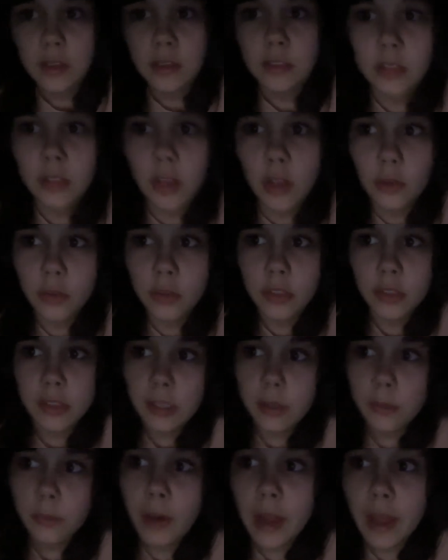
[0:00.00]
So, you
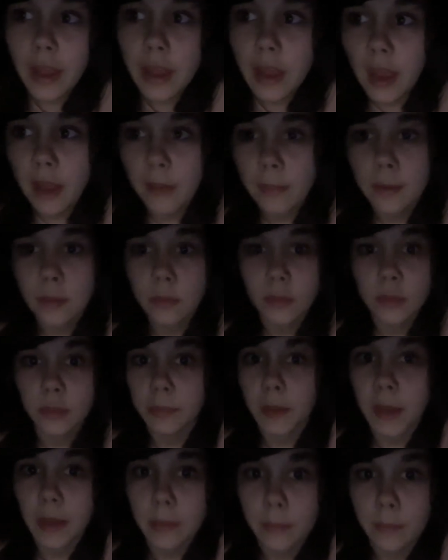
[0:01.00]
see, what had happened was
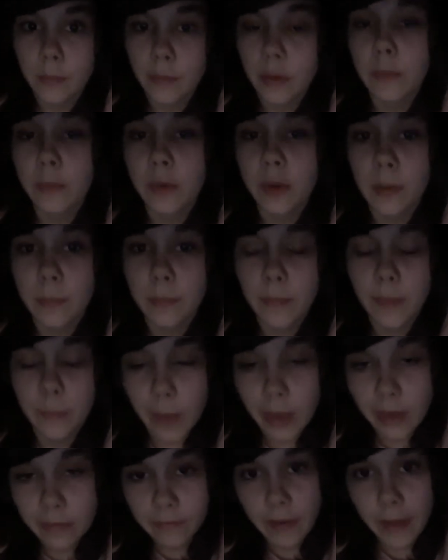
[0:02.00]
my
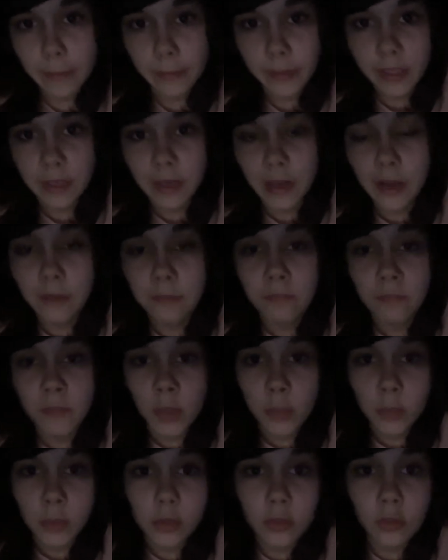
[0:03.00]
family and I,
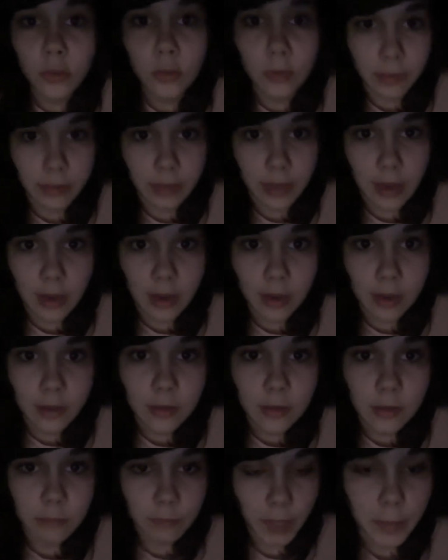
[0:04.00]
we were all in a car.
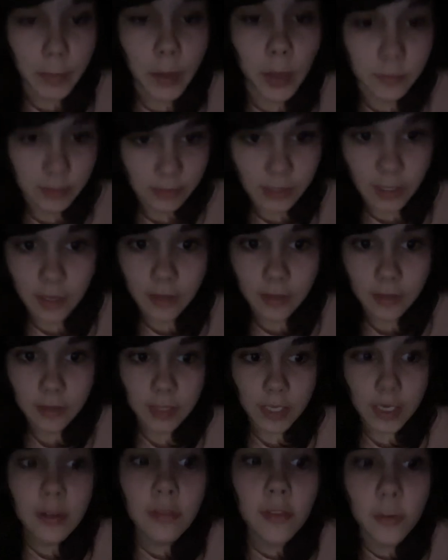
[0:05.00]
My mom's car.
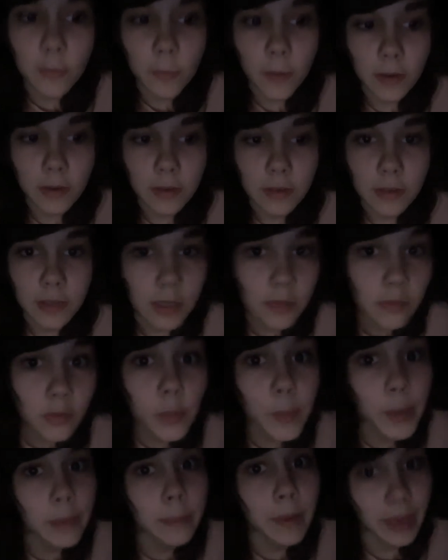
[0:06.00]
Everyone in
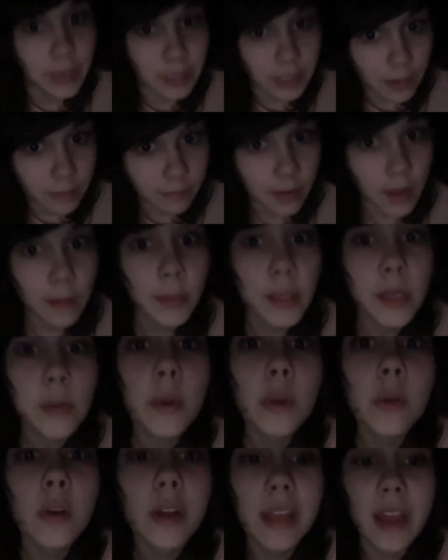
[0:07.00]
my entire family,
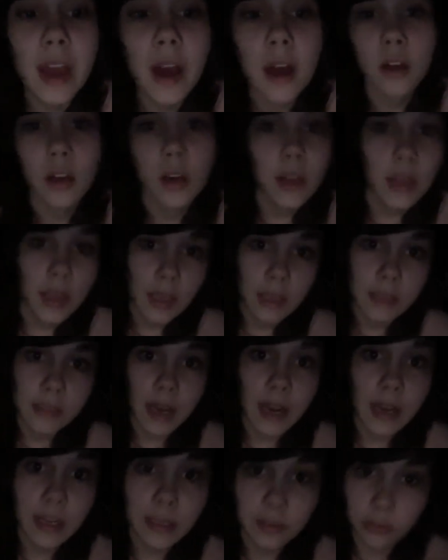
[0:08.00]
we were in a car. A
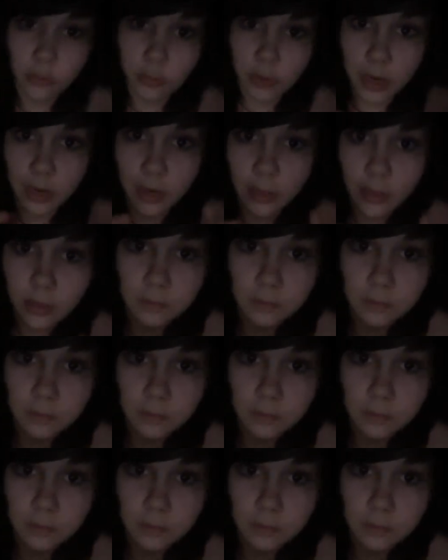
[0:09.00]
tiny little car.